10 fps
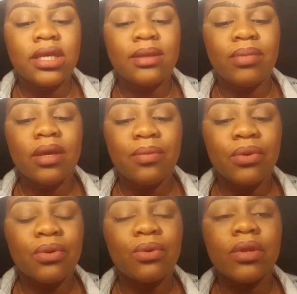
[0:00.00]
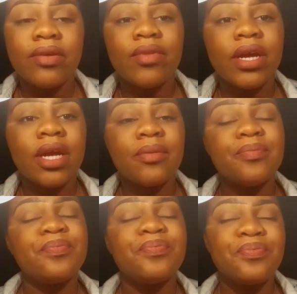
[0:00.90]
these people who live there.
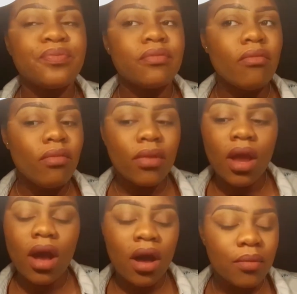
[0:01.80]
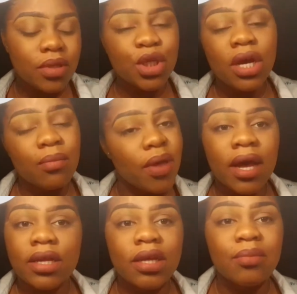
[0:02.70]
He tried to
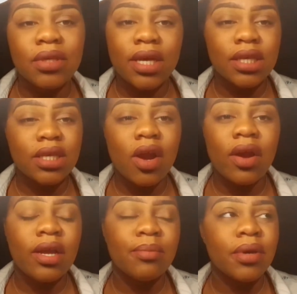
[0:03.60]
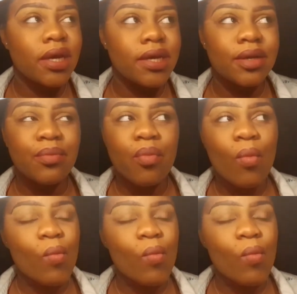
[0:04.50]
back it up and say sorry, but